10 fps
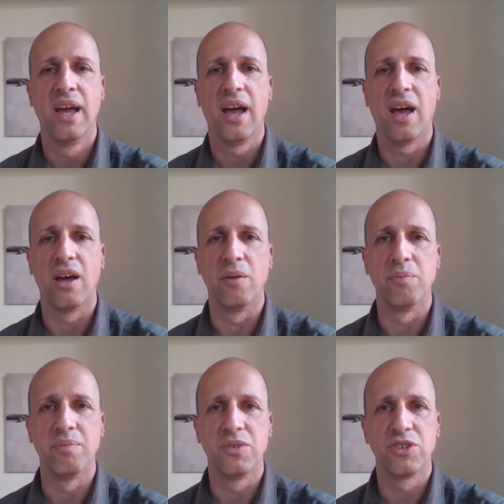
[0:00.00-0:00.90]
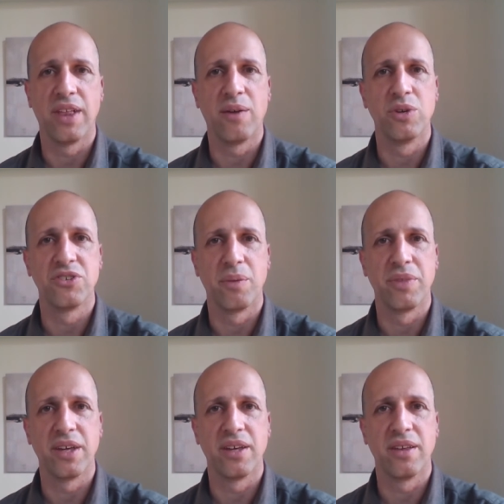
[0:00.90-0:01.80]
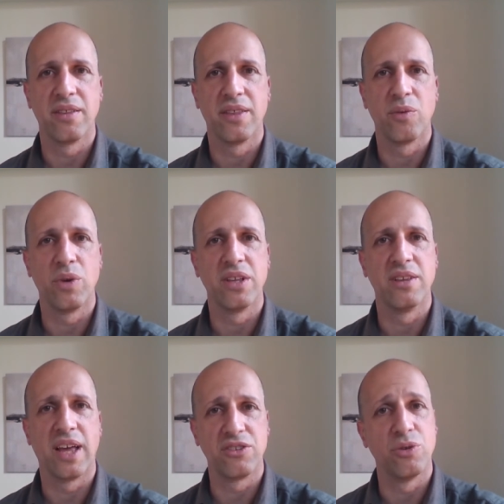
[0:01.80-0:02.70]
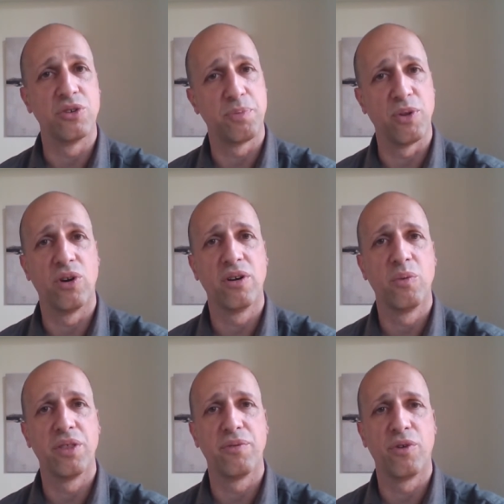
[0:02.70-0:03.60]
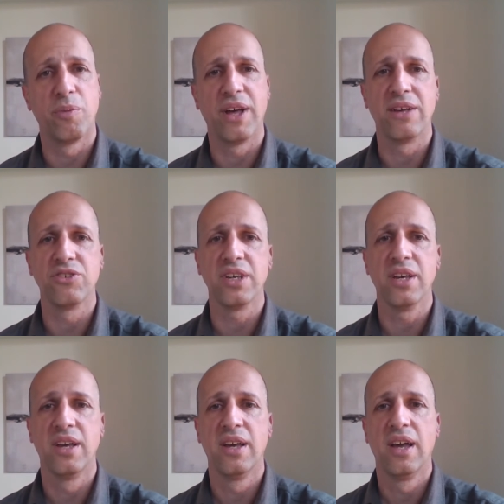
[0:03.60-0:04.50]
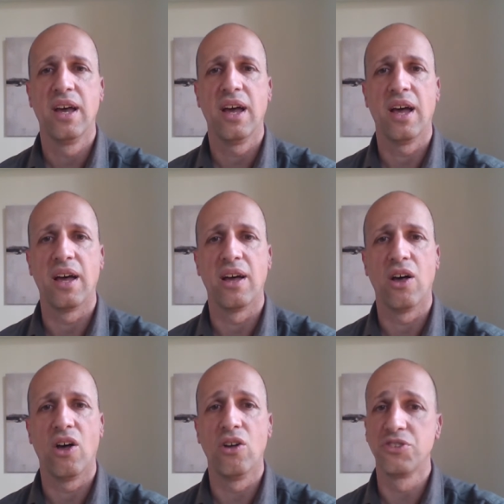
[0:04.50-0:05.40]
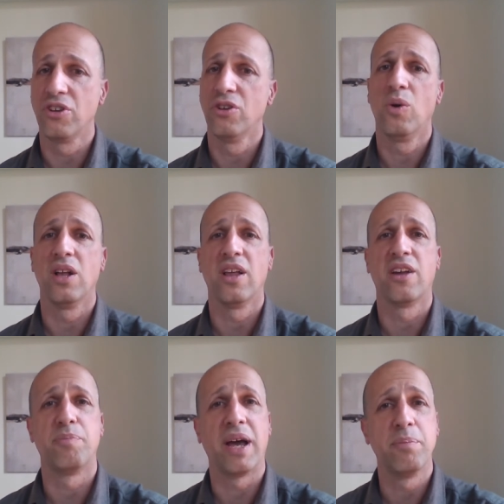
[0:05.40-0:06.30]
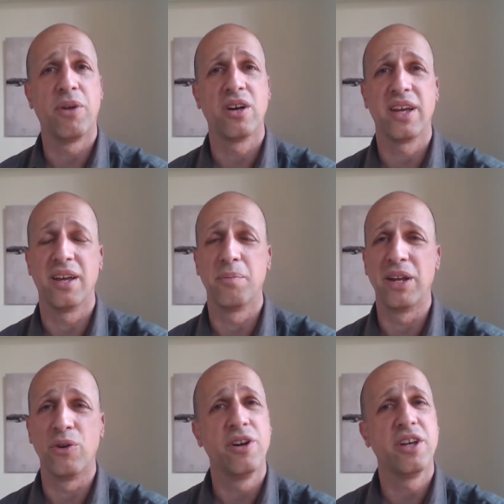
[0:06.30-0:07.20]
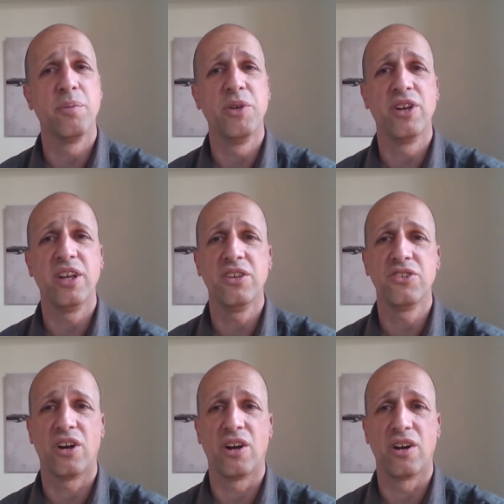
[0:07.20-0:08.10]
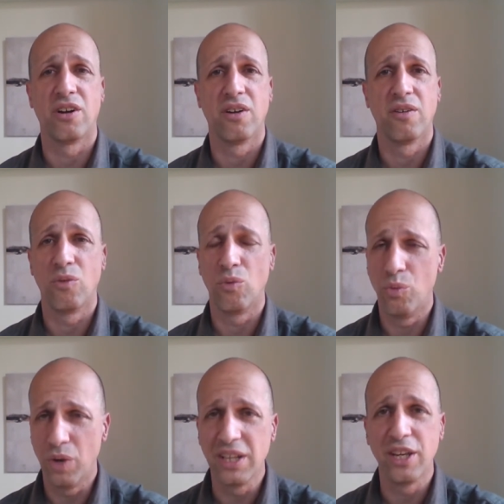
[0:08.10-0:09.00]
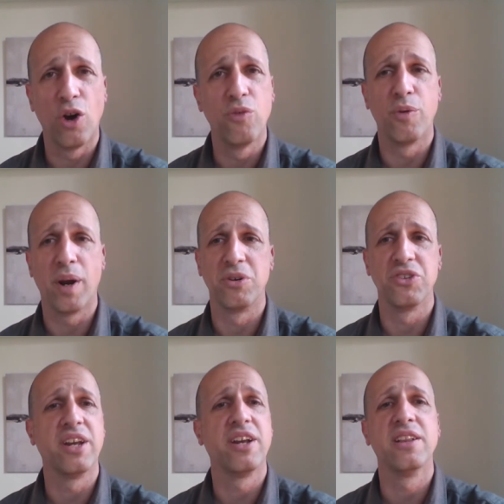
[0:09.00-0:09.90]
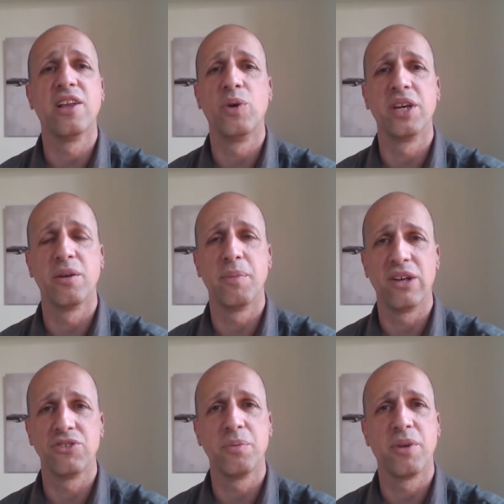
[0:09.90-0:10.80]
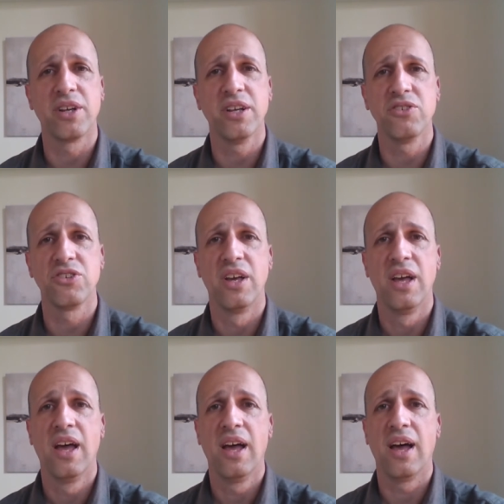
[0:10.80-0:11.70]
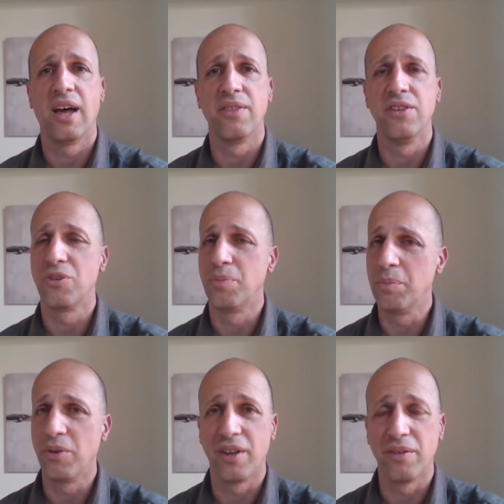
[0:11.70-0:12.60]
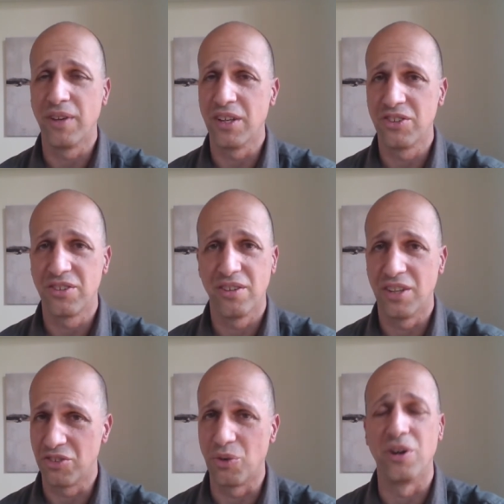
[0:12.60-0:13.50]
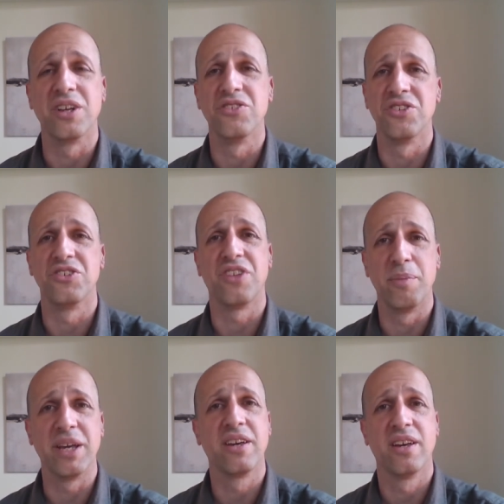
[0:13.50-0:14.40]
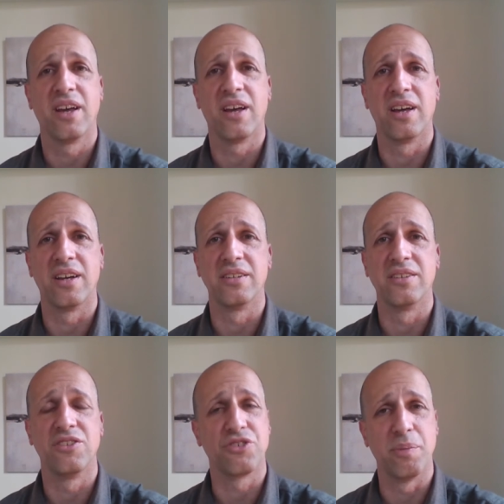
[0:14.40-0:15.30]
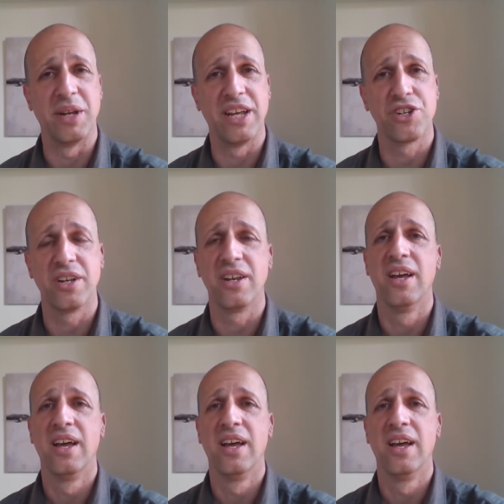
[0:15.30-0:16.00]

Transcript: Um, so that was something that we'd like to explore with affordable housing. Uh, also, a lot of BIPOC and minority communities are really overrepresented in low income housing markets. Uh, these are people that have faced historic and systemic uh, discrimination.